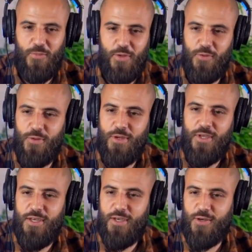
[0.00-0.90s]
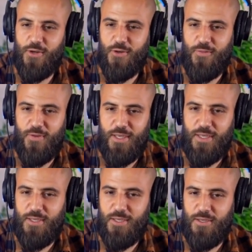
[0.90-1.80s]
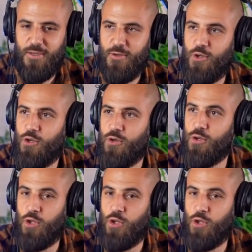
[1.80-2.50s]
that fast actually healthy?